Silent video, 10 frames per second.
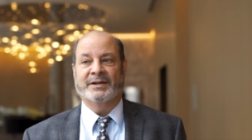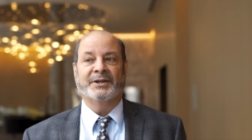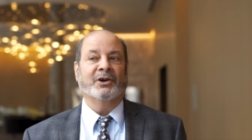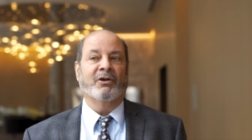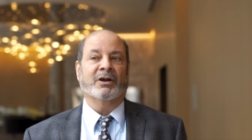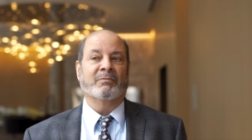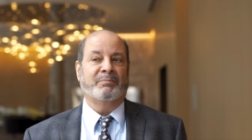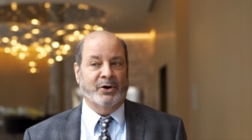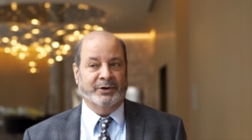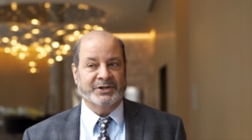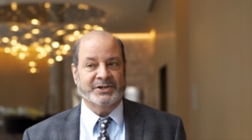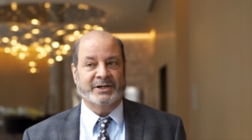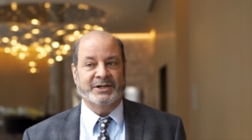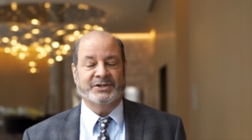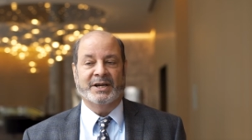and then there are components
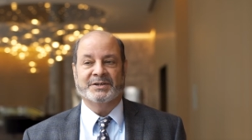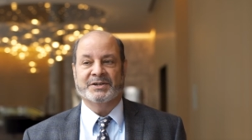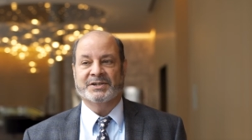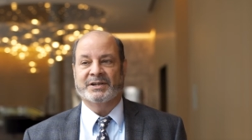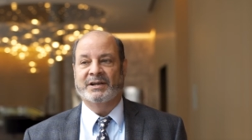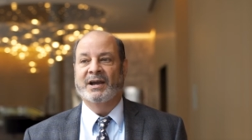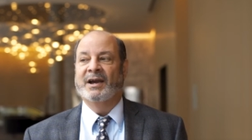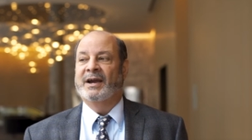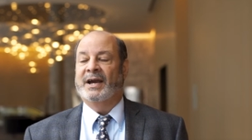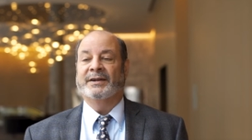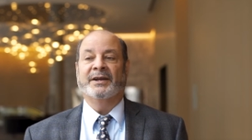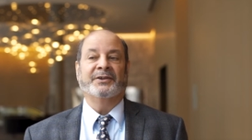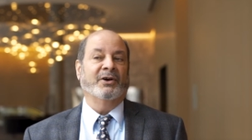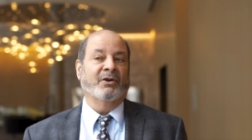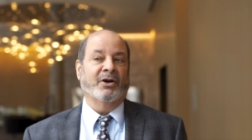at each agency, and
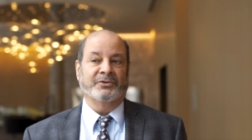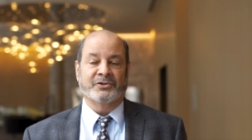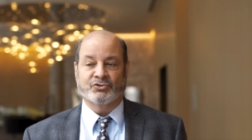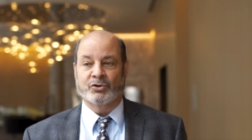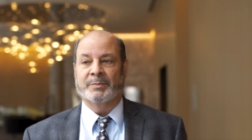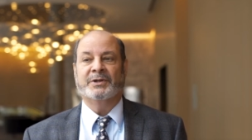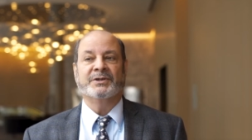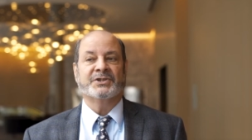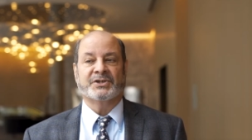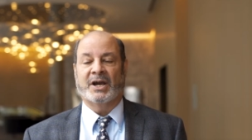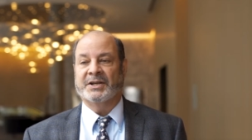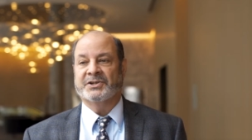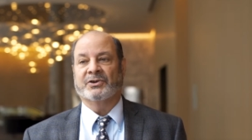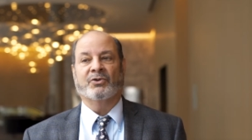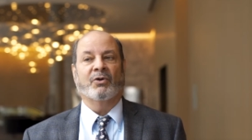then there are distributed
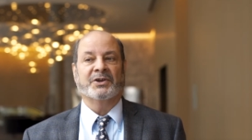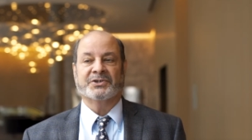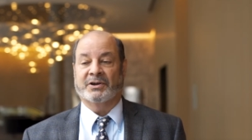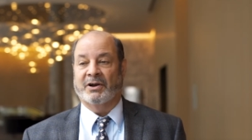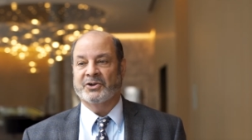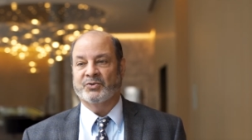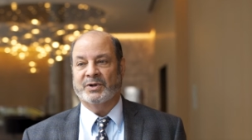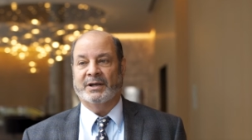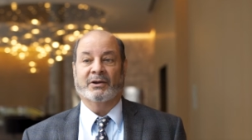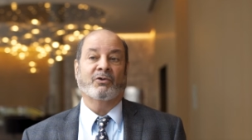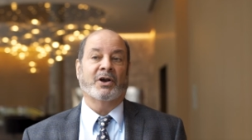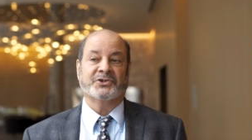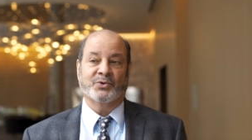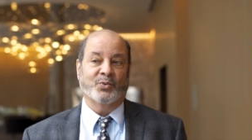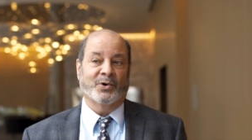sites across the country and
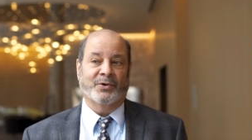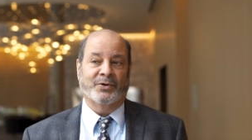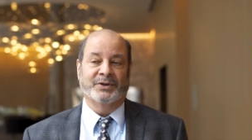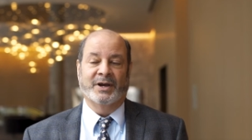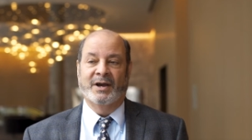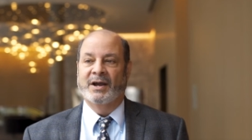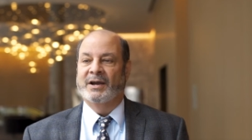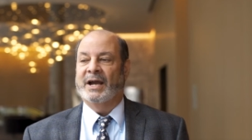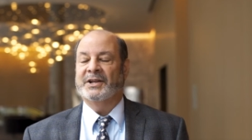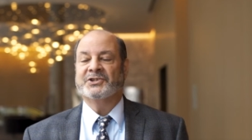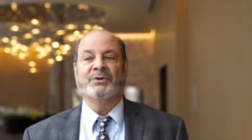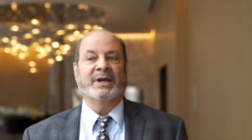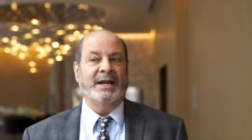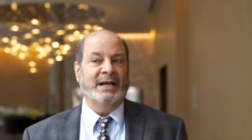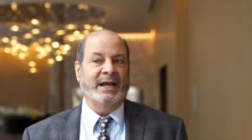across the world. And so
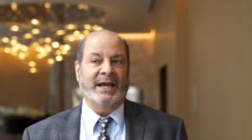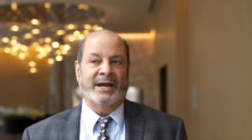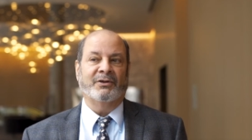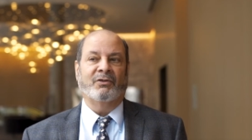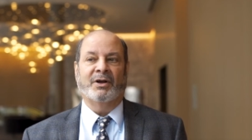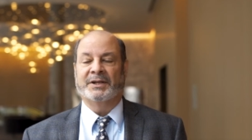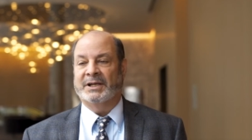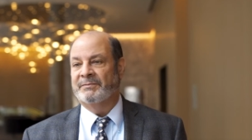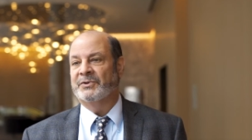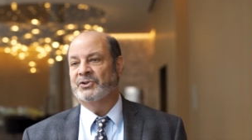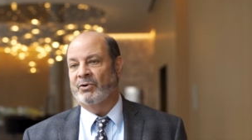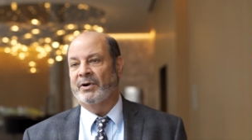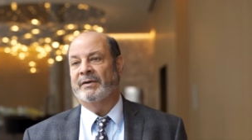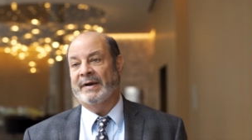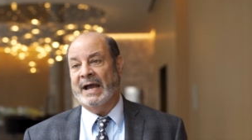getting a handle on the
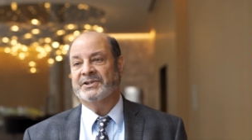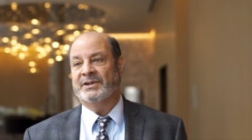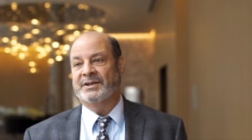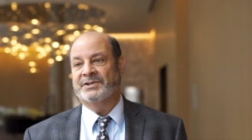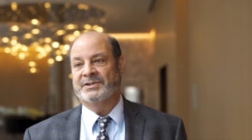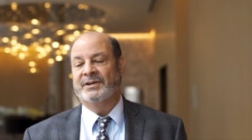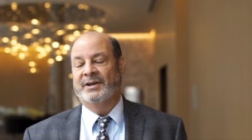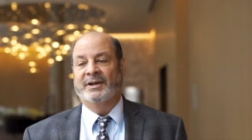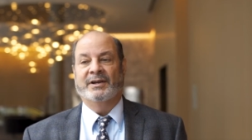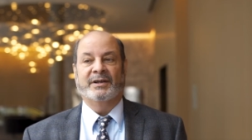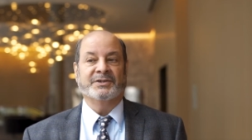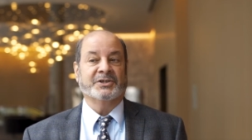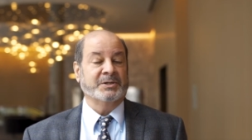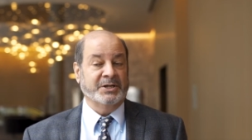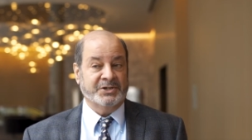inventory of assets,
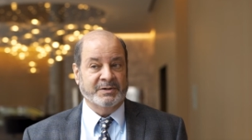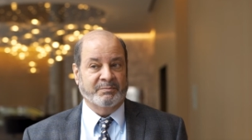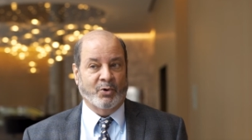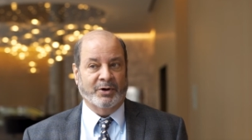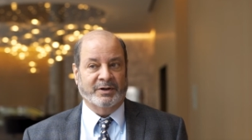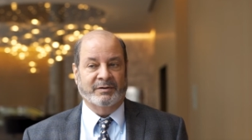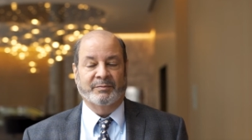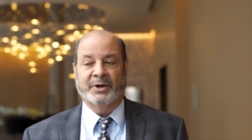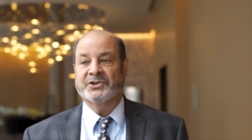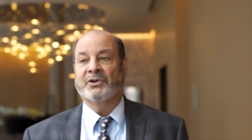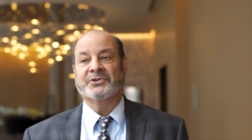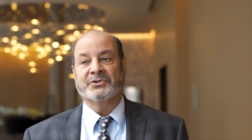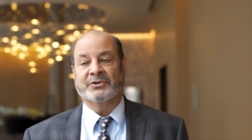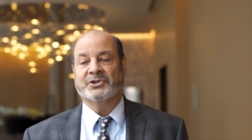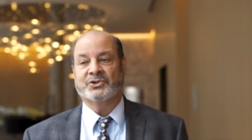it's important, but it's
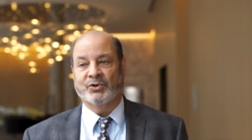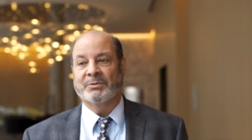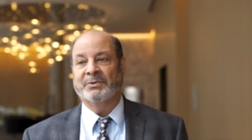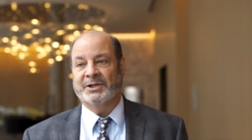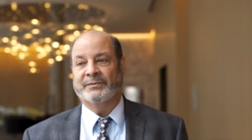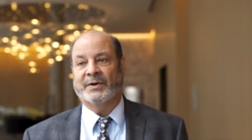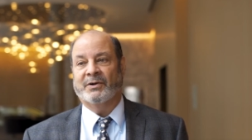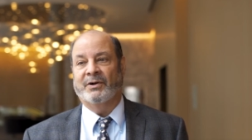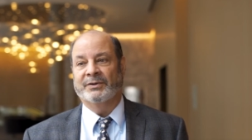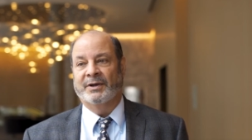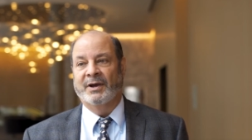also extremely difficult.